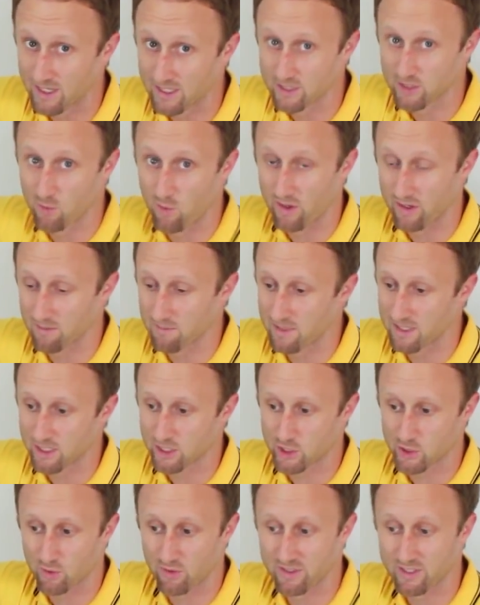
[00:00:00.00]
And you want to make
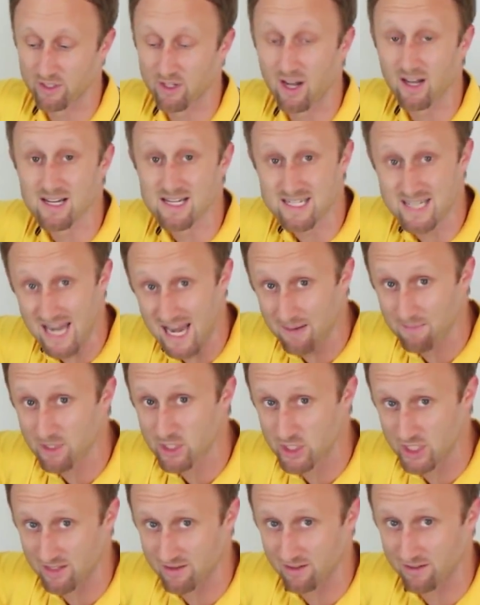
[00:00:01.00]
sure that you're not
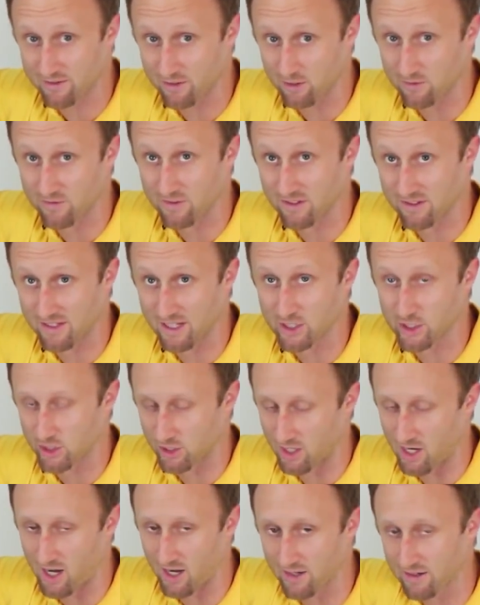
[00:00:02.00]
damaging the surface that
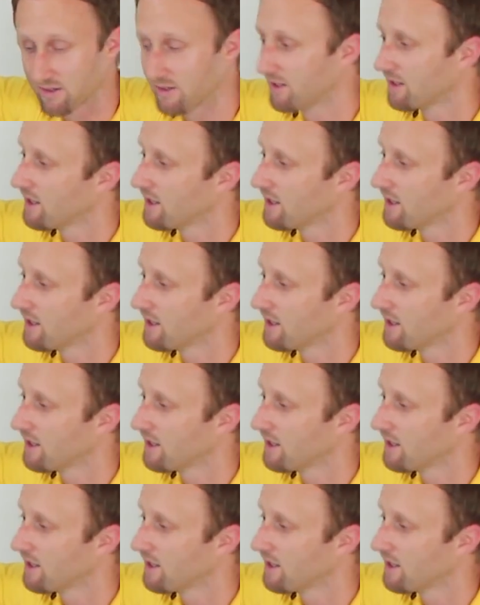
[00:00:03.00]
you're on.